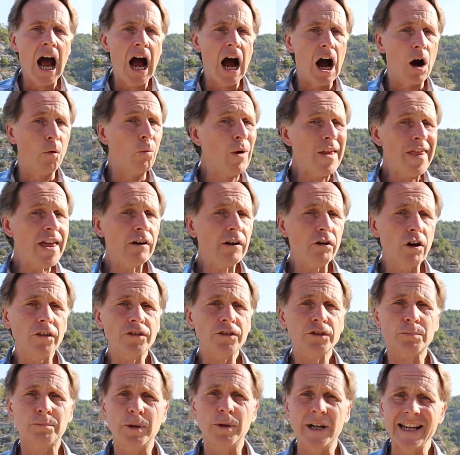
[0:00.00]
And when their
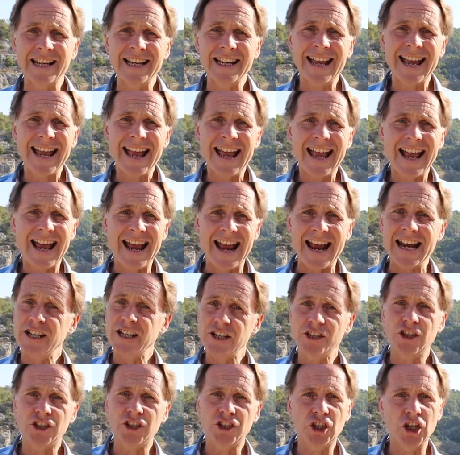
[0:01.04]
offspring
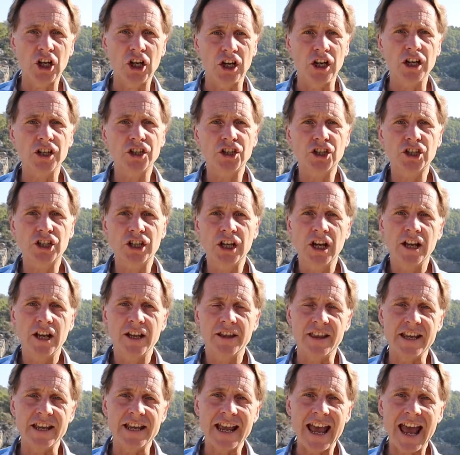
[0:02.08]
entered the church,
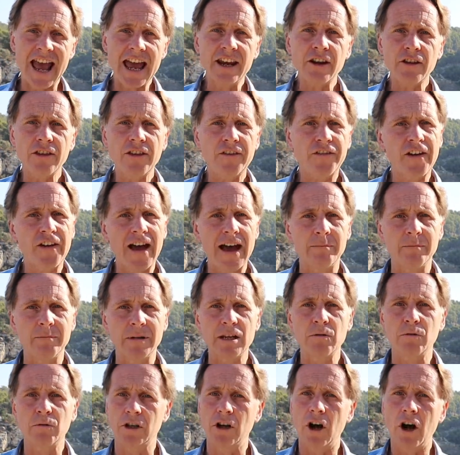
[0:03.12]
the head of the
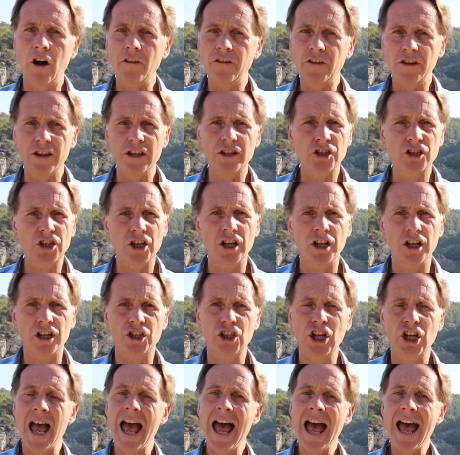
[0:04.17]
family would offer the
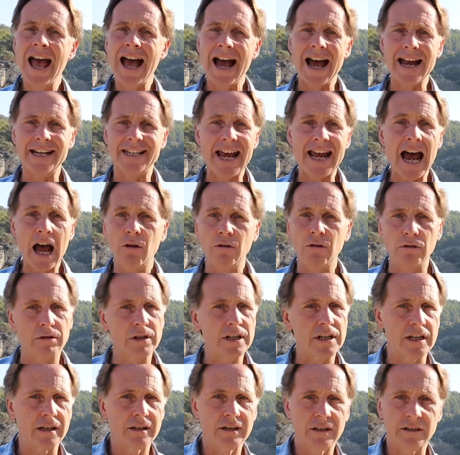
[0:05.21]
church a
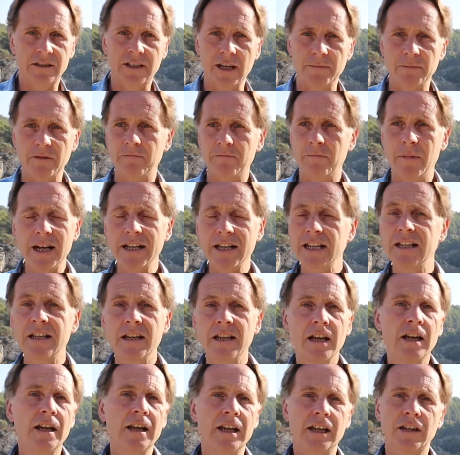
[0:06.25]
dowry, a sum of money,
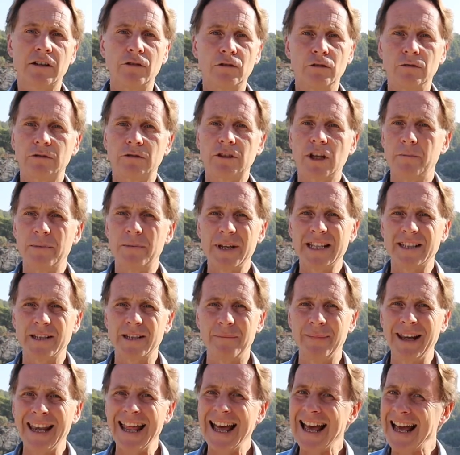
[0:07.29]
could also be
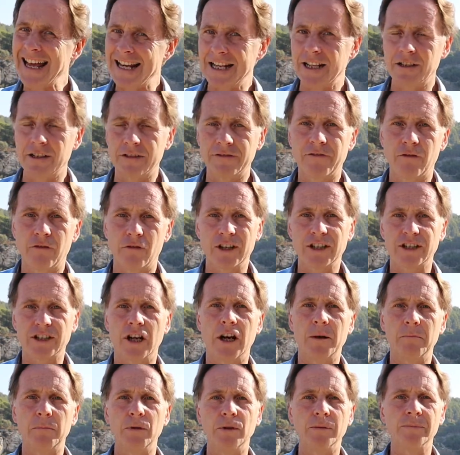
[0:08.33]
some land, for
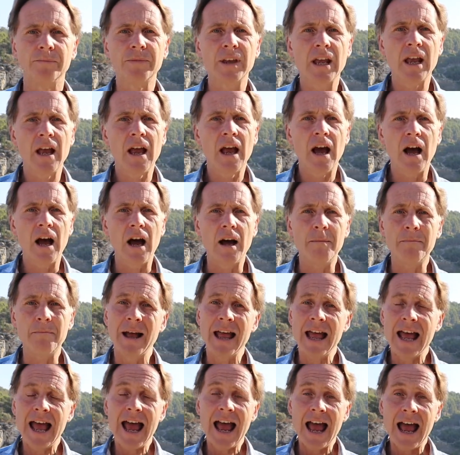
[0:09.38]
example,
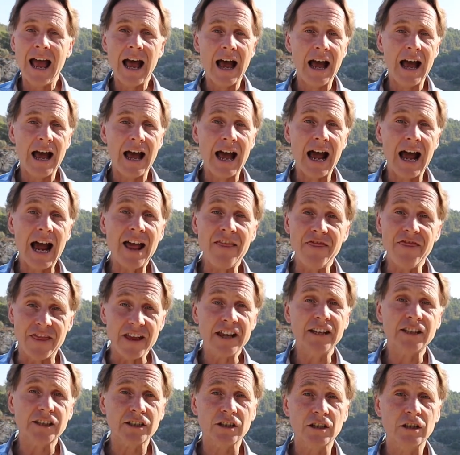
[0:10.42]
and
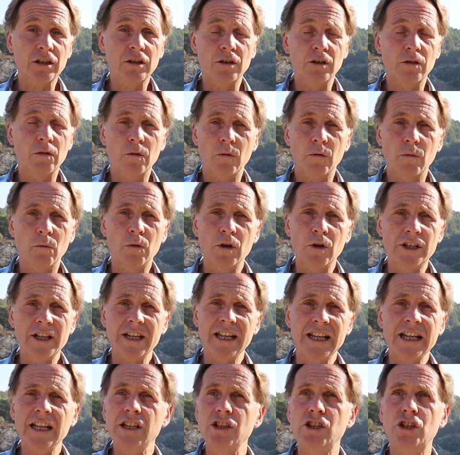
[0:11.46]
this would
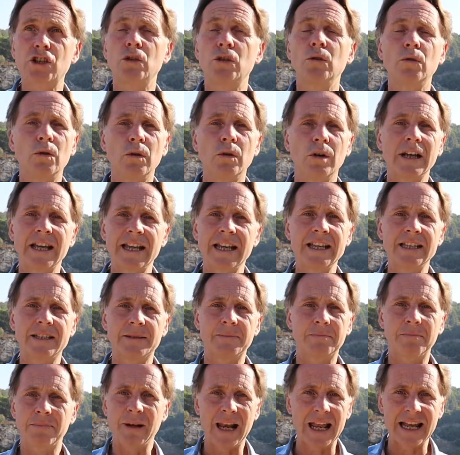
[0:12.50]
ensure his
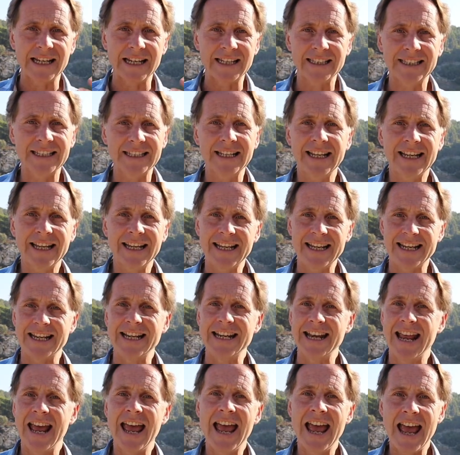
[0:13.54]
place in
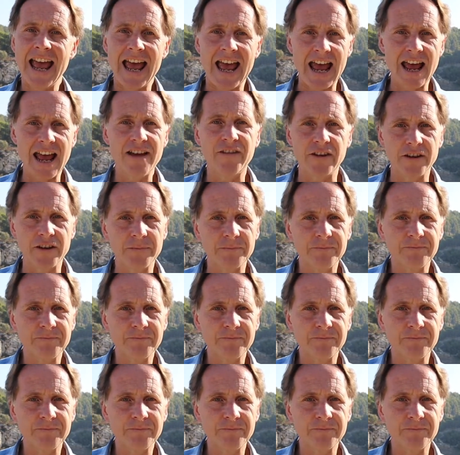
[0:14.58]
heaven.